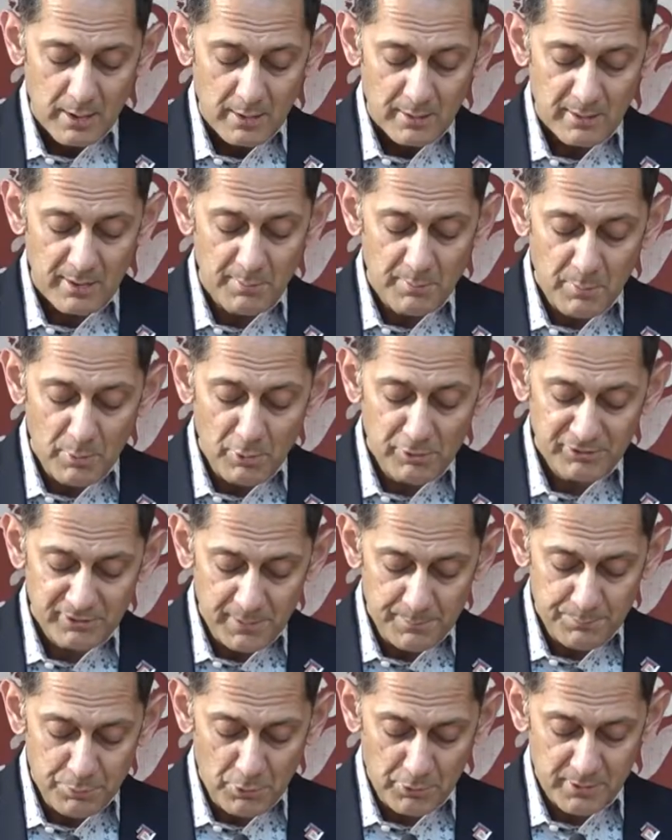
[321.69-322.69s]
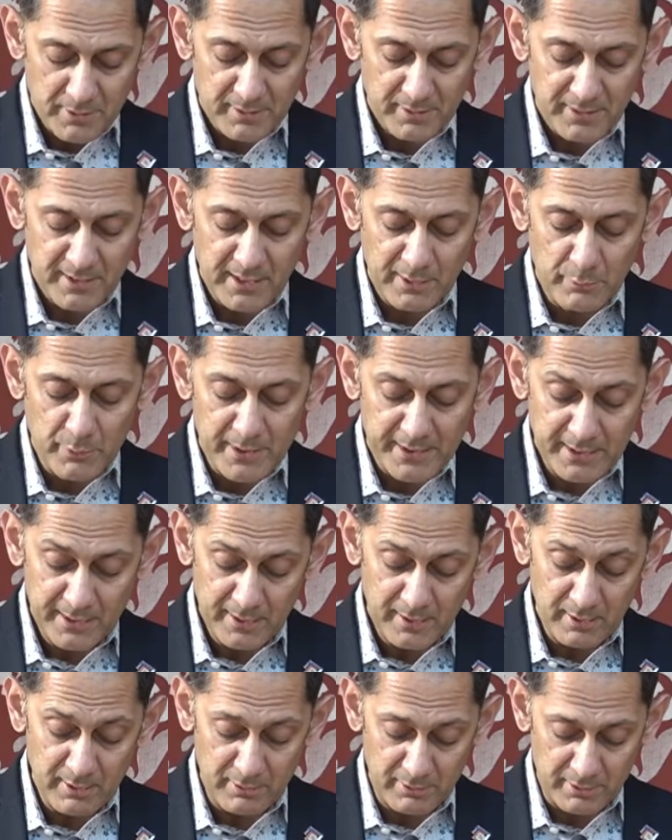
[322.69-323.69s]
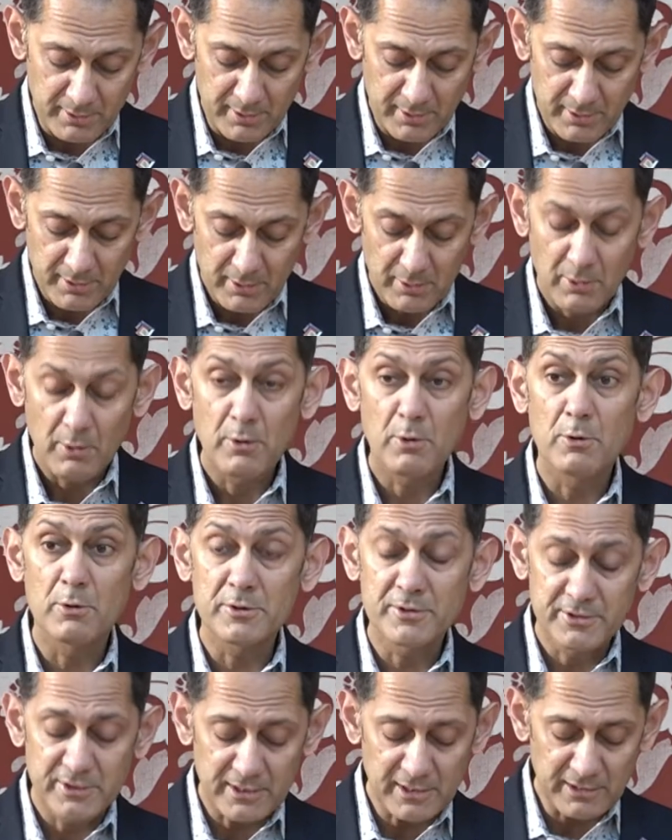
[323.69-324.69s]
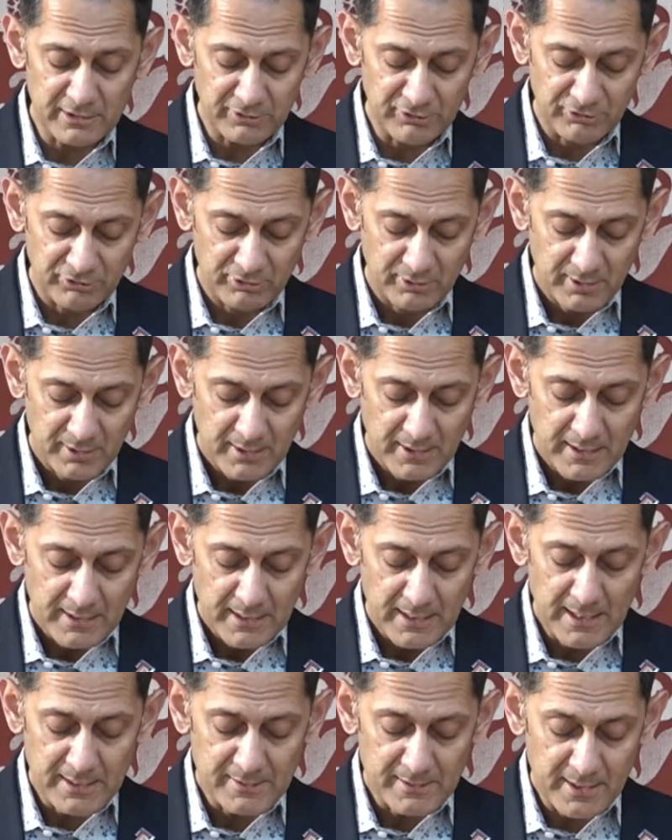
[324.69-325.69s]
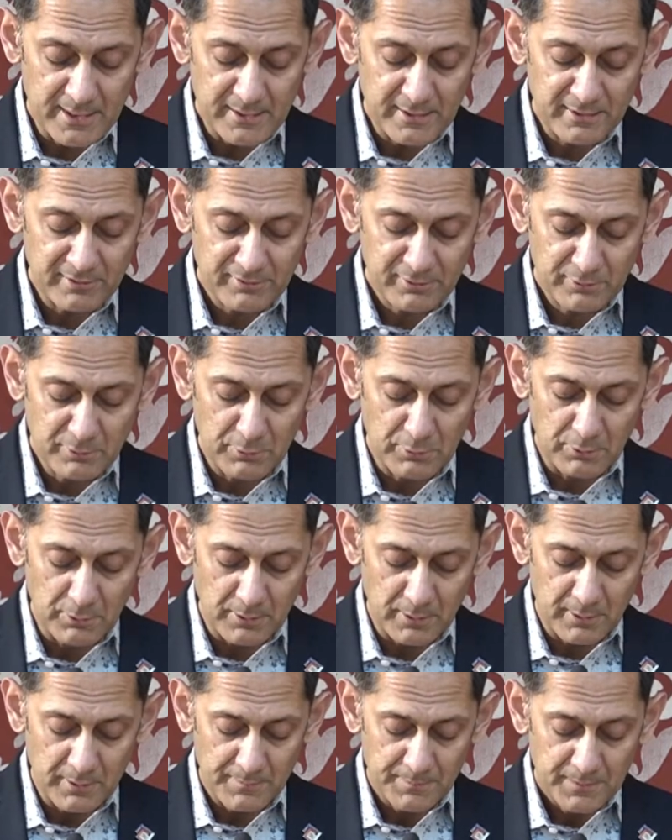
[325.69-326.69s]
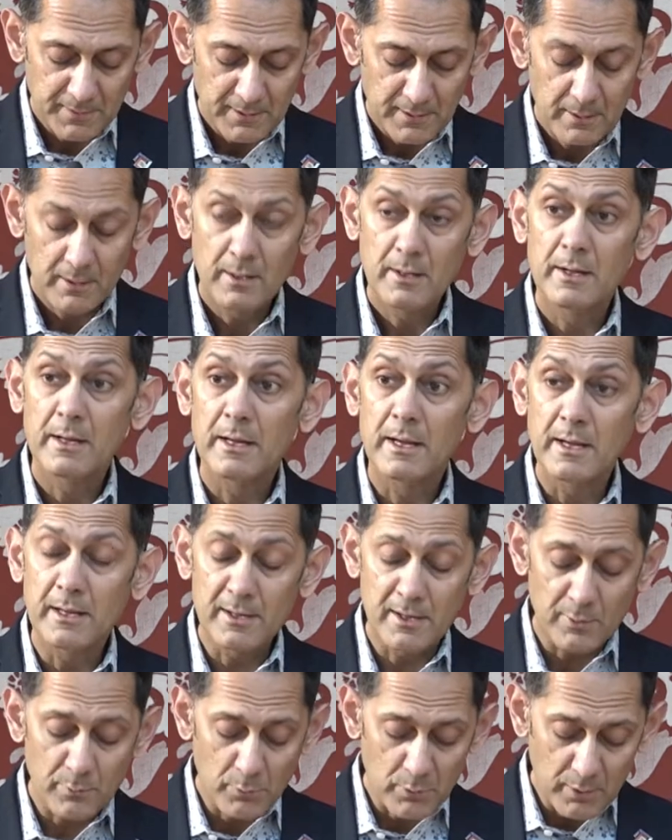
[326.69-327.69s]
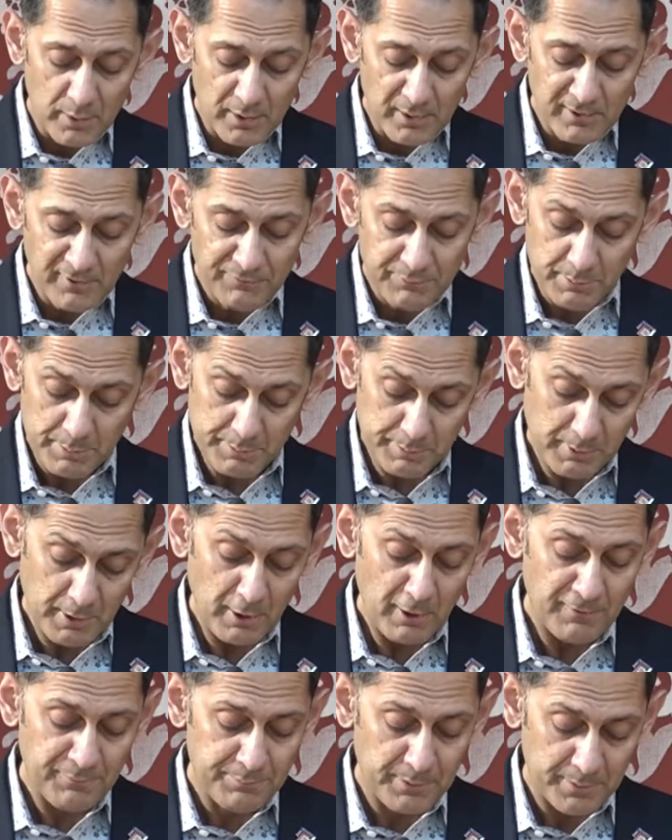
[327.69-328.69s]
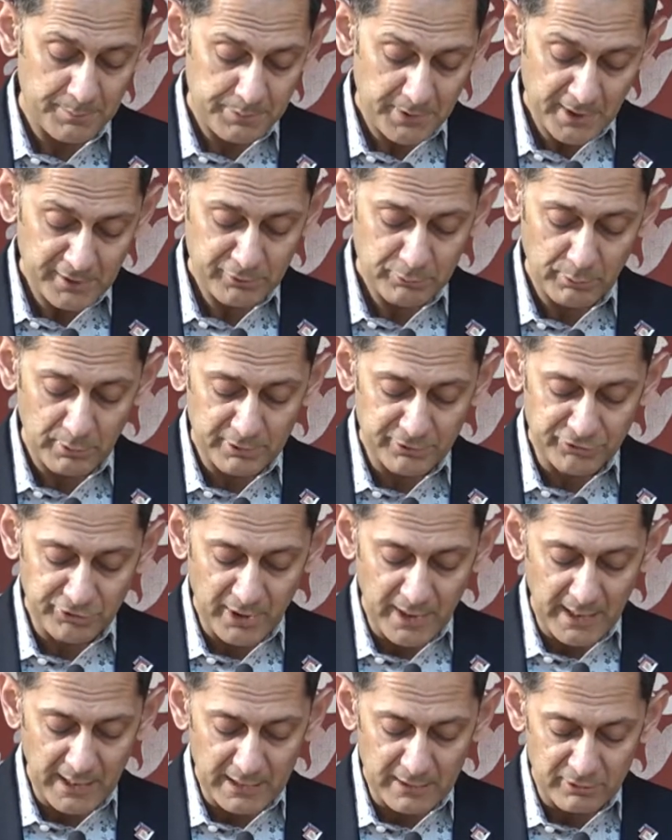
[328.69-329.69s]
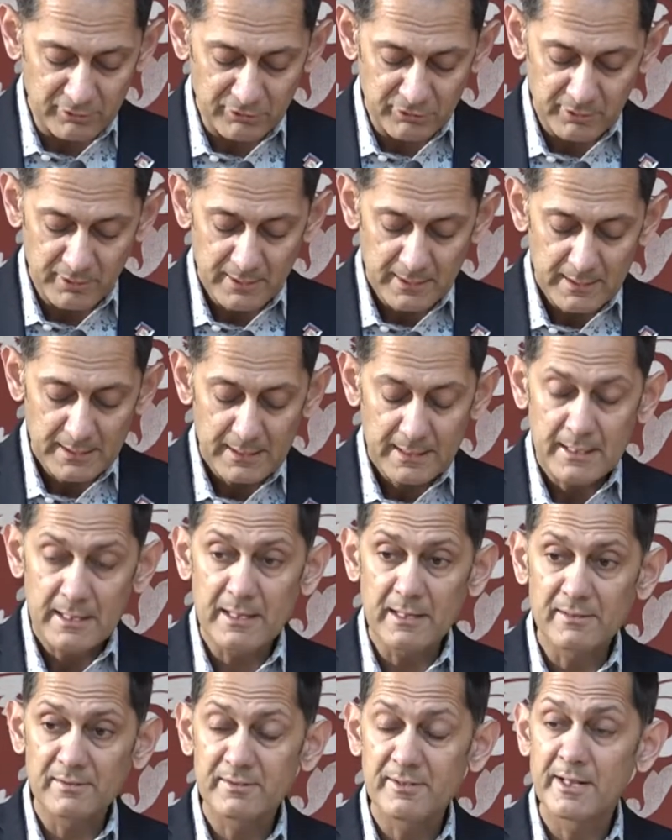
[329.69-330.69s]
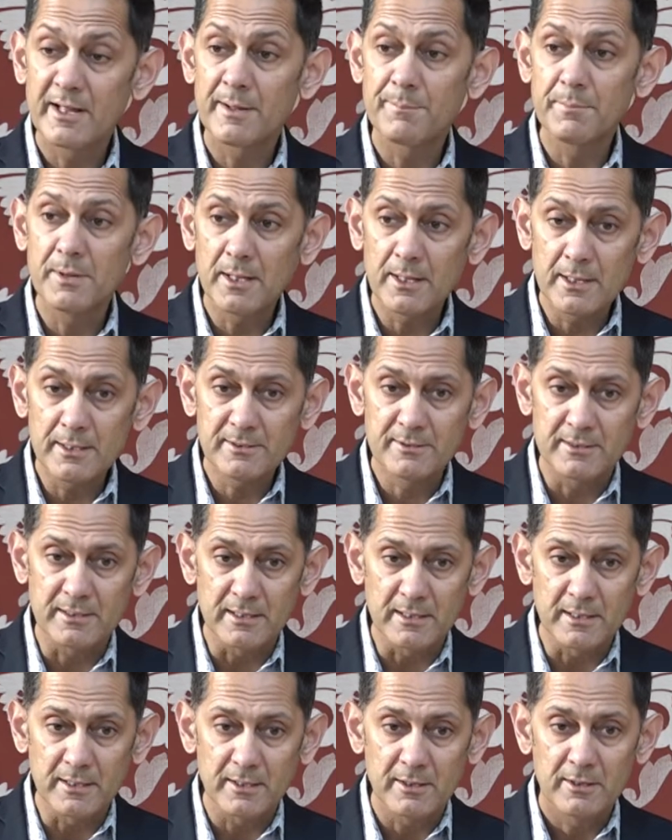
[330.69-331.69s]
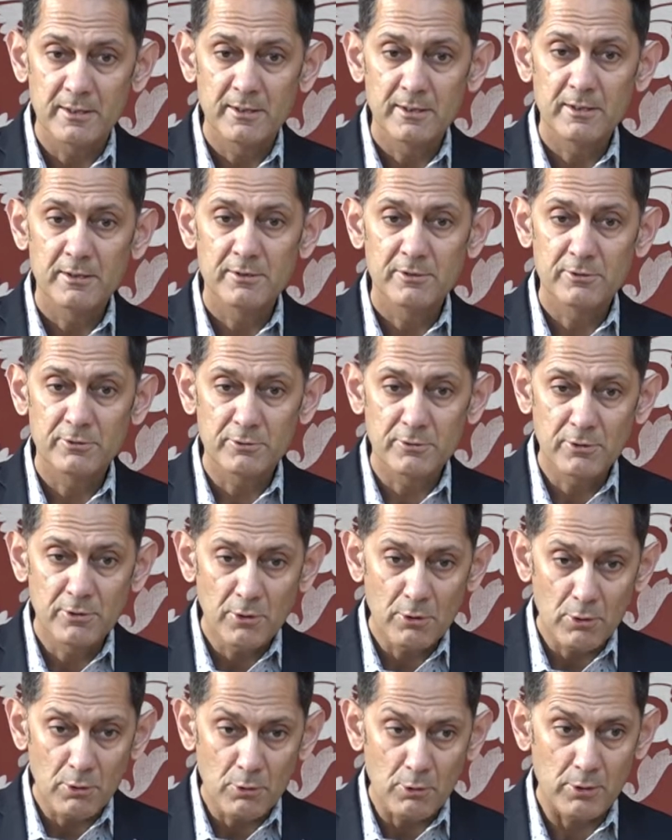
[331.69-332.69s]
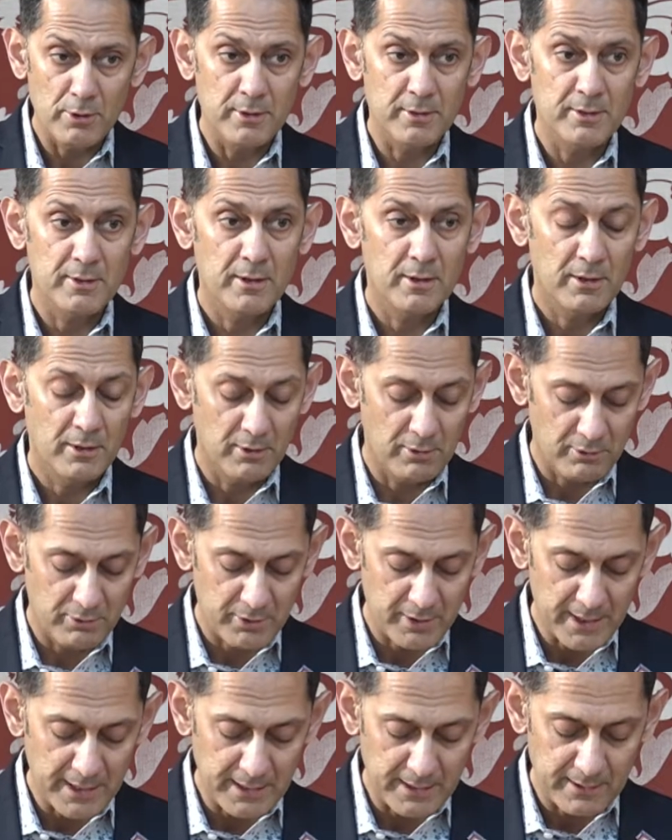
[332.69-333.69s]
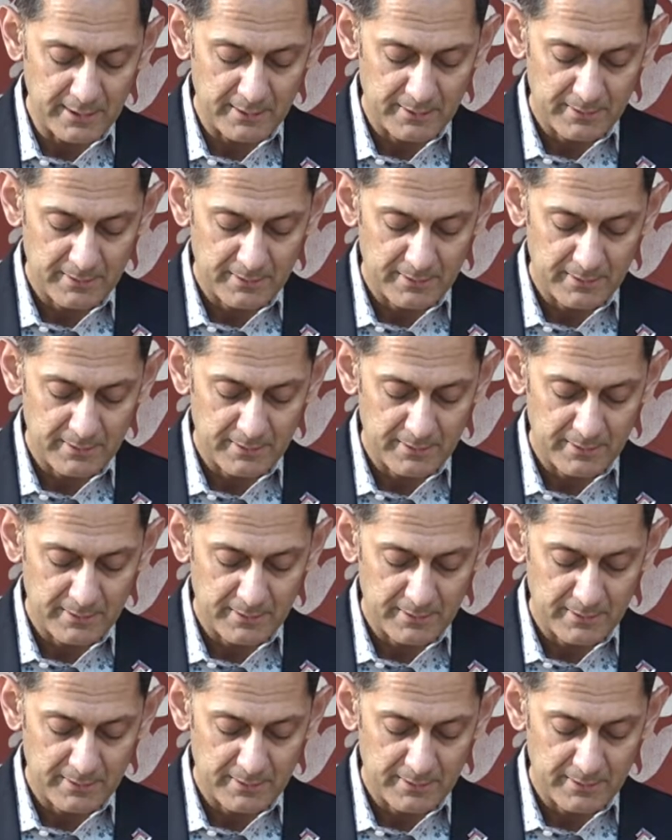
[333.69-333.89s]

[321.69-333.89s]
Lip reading: "The most important thing we can learn or teach at any school in a world of perpetual change is the ability to go on learning.